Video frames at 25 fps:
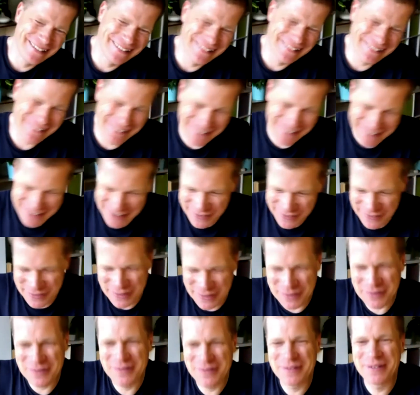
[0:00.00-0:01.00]

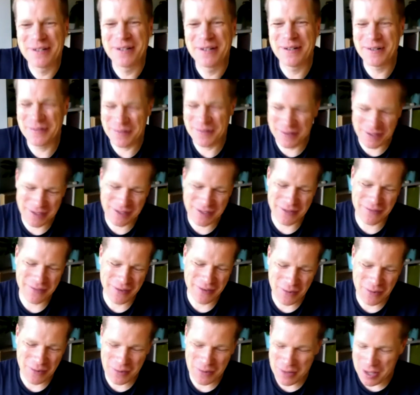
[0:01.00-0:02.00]
Wonderful,
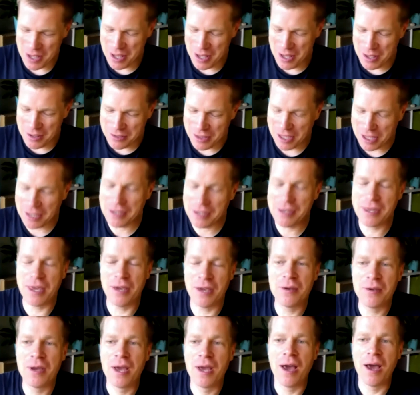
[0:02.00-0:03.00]
wonderful. Thank you.
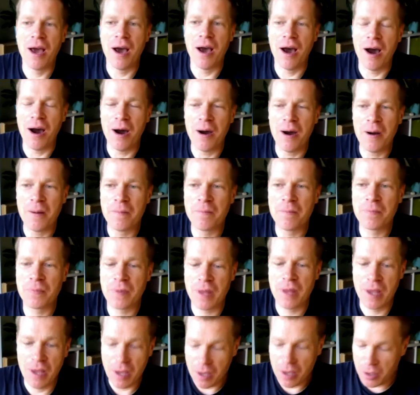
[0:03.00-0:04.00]

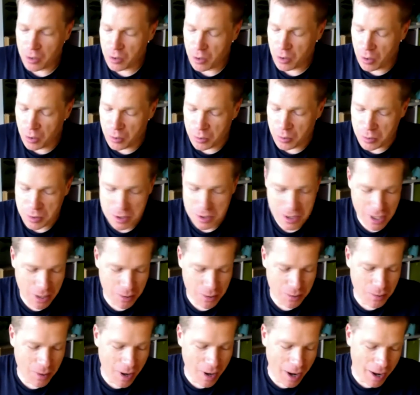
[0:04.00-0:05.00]
Cool.
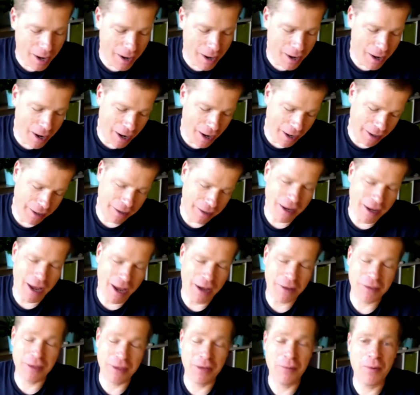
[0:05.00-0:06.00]
So yeah, I
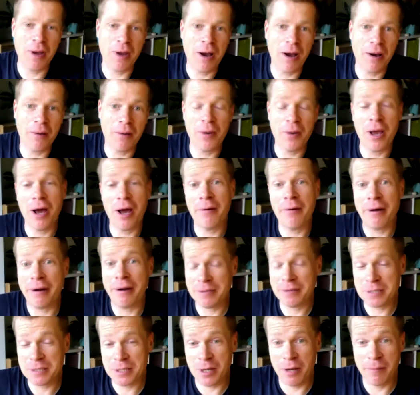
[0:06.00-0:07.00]
think we are out
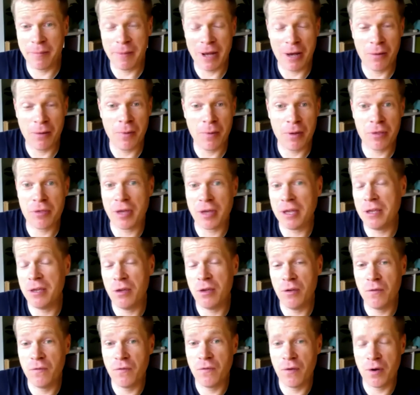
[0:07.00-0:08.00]
of time now. But thank
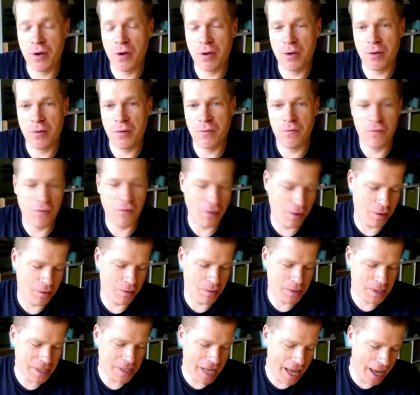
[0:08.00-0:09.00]
you for
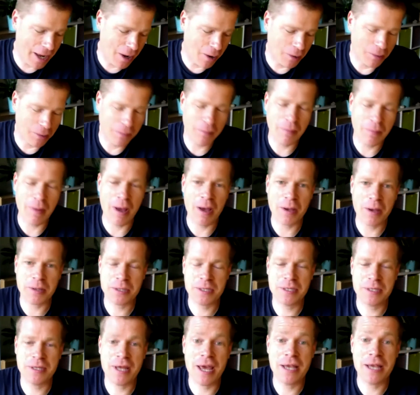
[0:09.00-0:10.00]
staying on
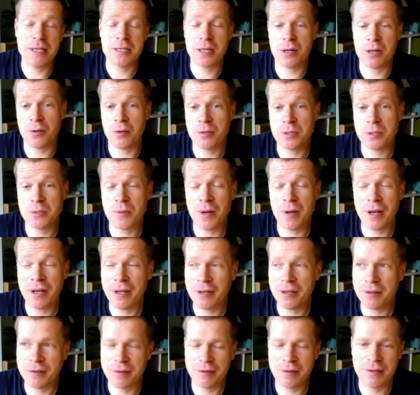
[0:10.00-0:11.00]
past 8 o'clock as well,
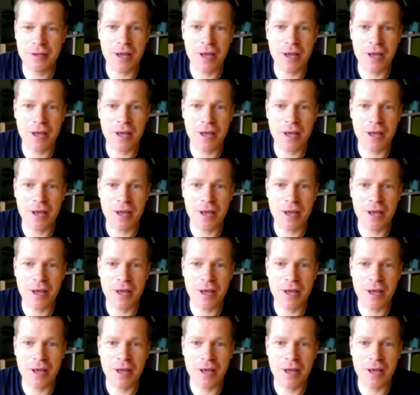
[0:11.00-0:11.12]
and